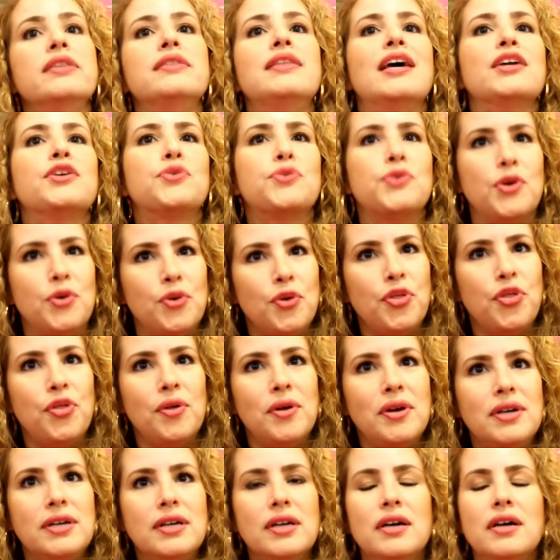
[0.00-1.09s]
that growth.
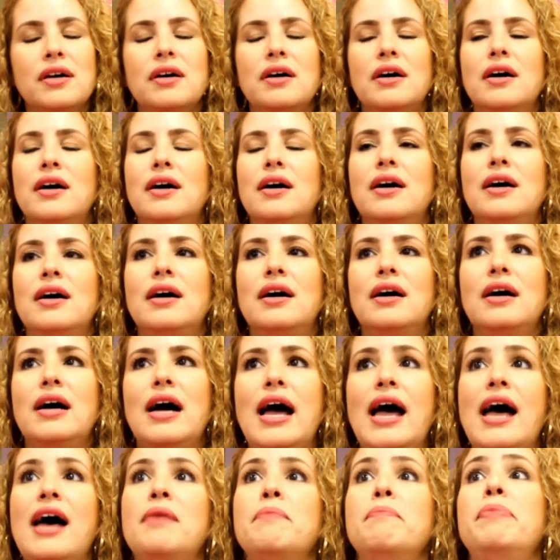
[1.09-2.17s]

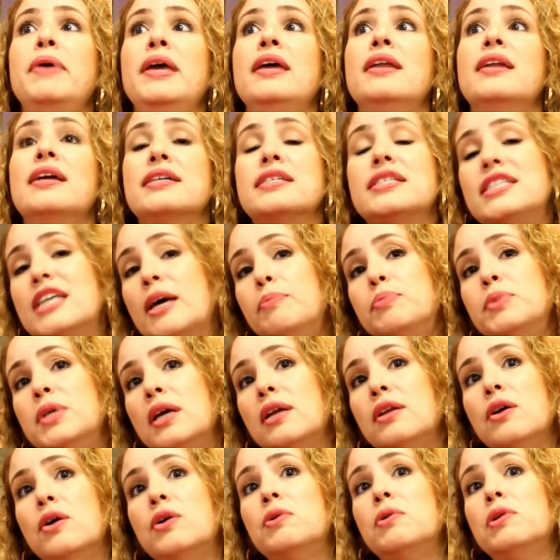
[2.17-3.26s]
And being accepting
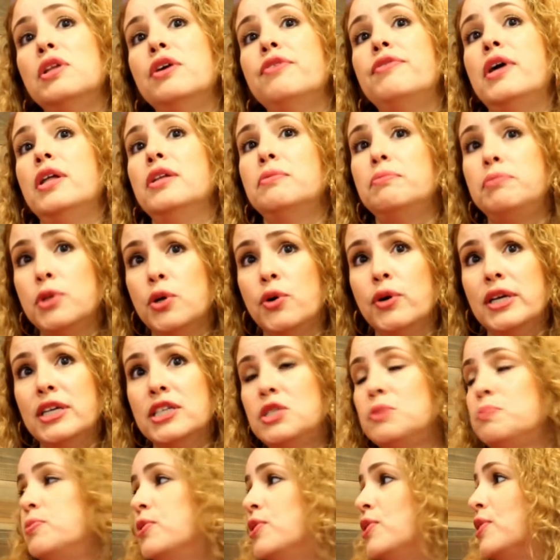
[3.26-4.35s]
not only of our
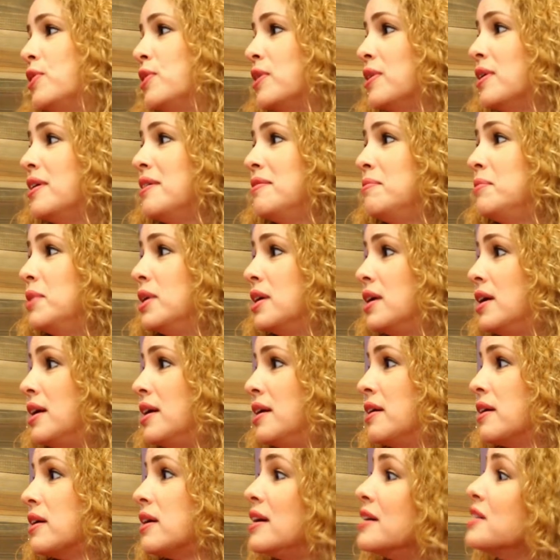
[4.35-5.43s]
employees but
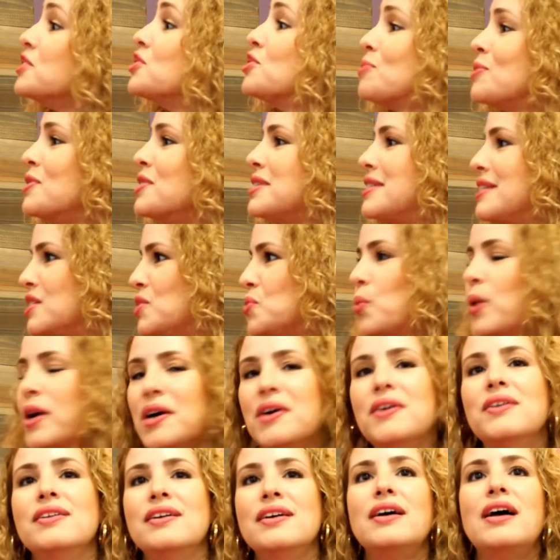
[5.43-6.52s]
our customers as
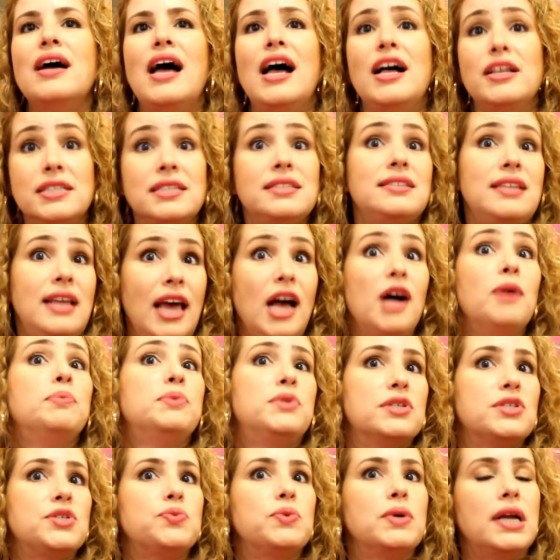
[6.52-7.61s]
well has helped
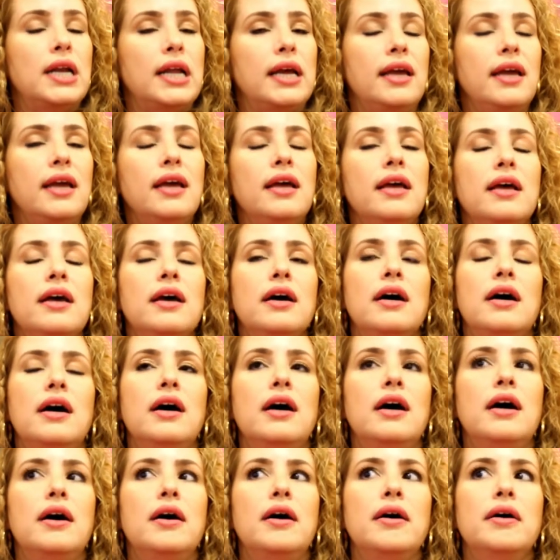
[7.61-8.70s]
us really
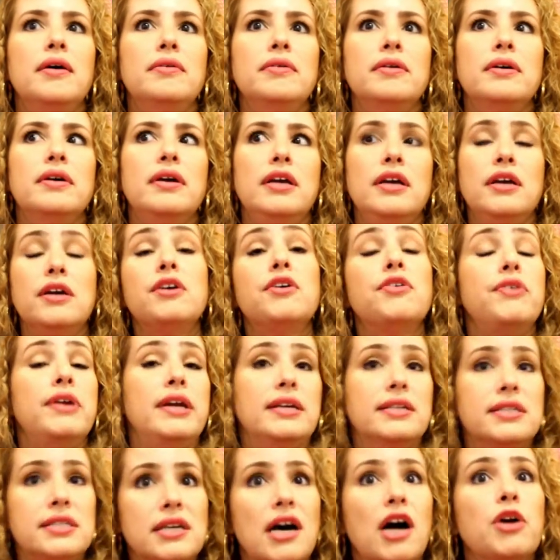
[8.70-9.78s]

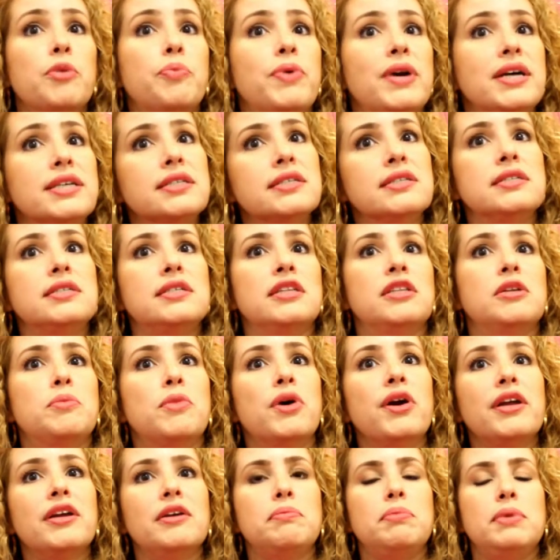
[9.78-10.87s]
increase our presence in the
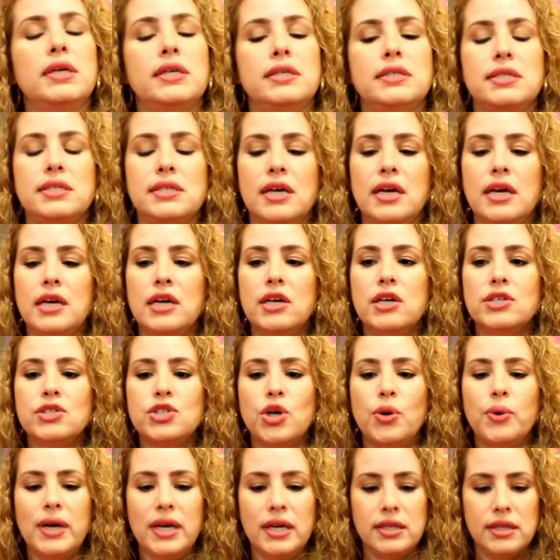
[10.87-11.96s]
marketplace.
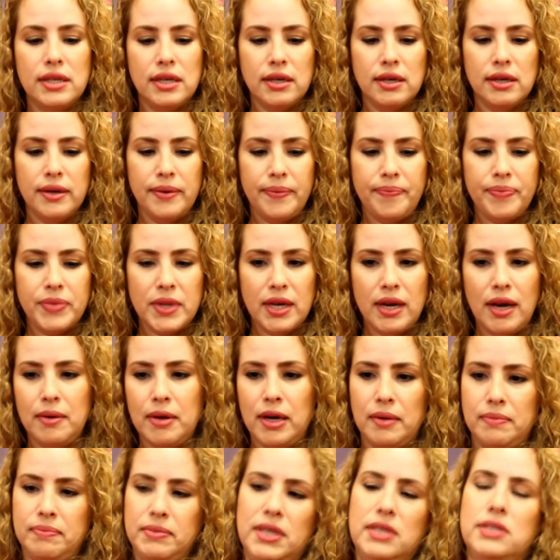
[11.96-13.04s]
So
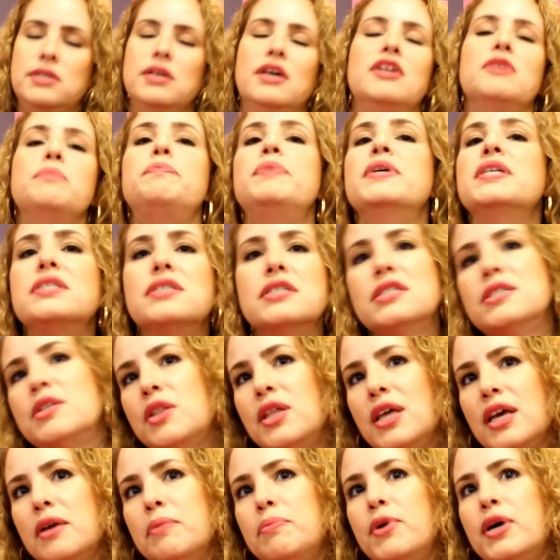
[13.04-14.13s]
it's not a business
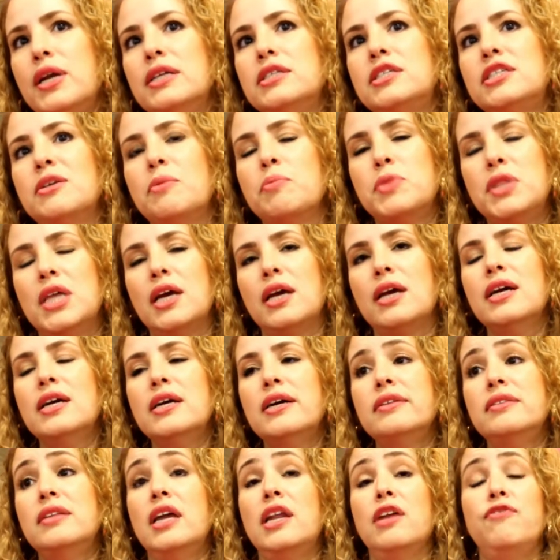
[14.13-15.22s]
thing, but it's something
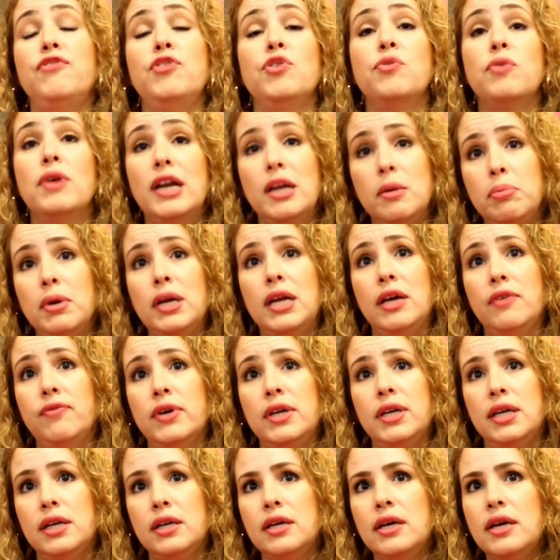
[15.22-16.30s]
that if you really believe in
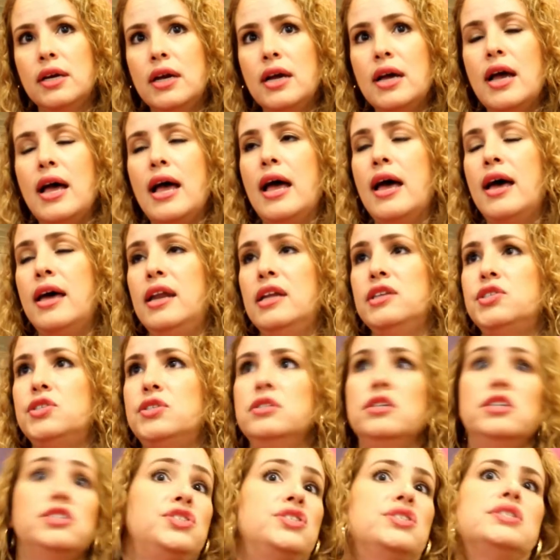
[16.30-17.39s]
it, and it's
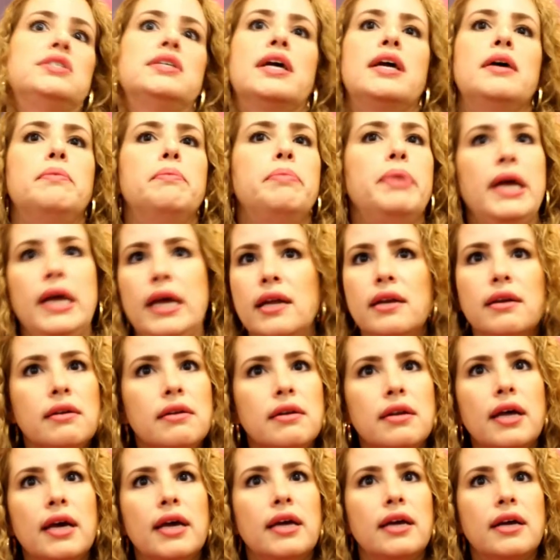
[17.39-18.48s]
not just a campaign,
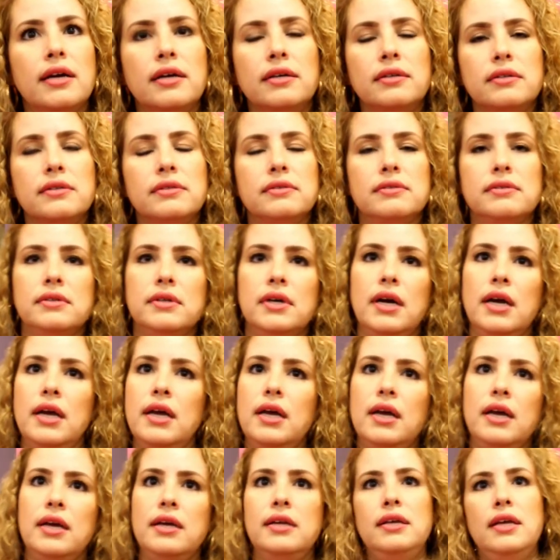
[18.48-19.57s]
like,
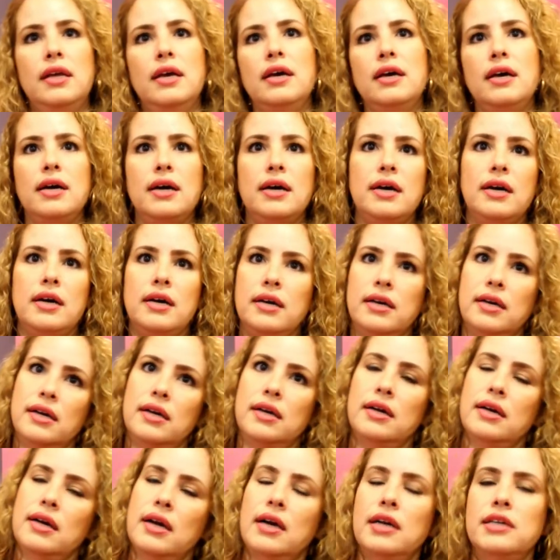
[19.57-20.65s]
hey, yeah.
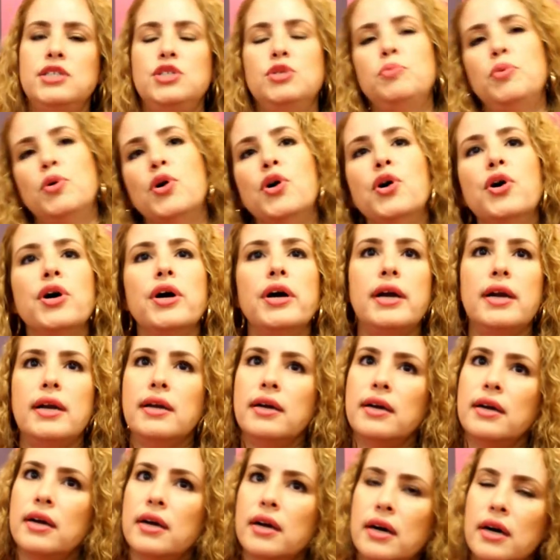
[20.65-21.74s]
I support,
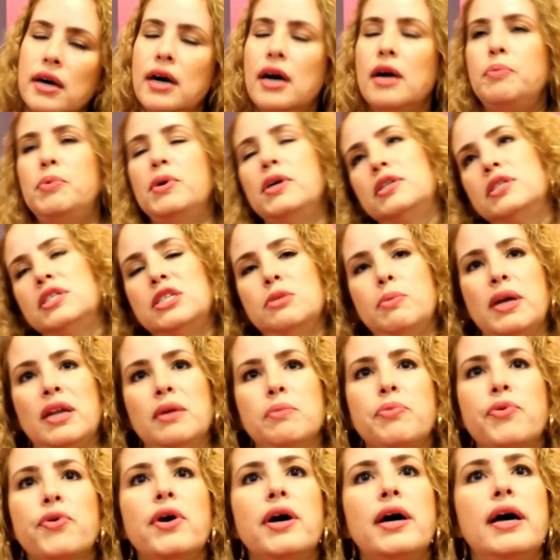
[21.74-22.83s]
I participate in
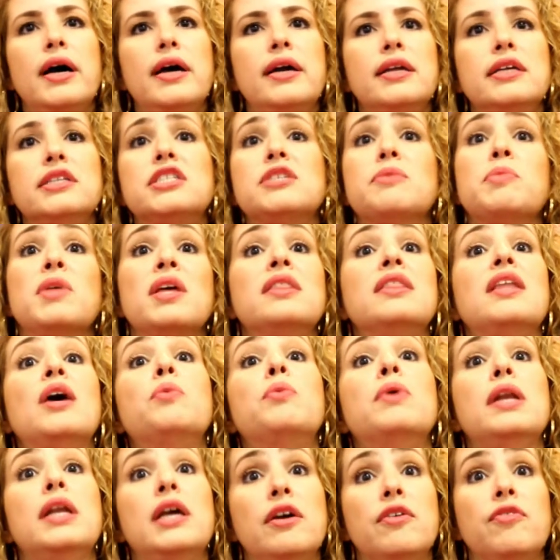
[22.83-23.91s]
Pride, it's something that
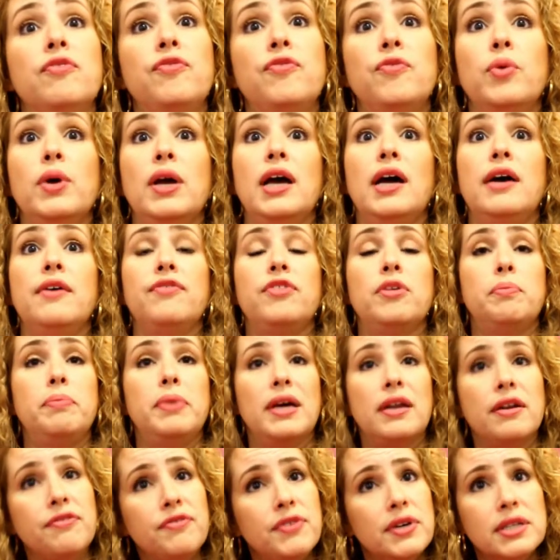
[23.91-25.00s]
we live, we have the
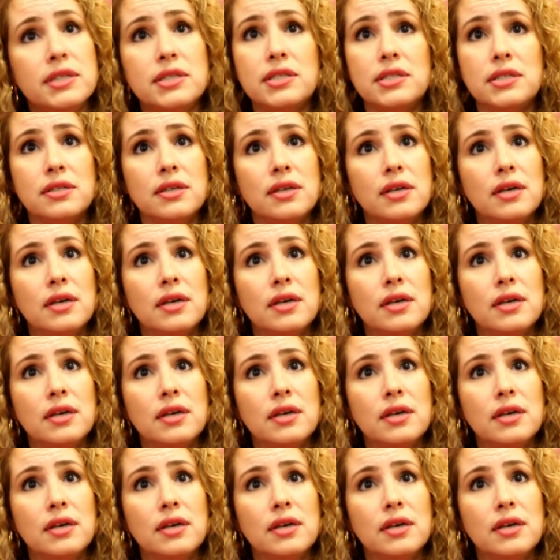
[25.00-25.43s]
benefits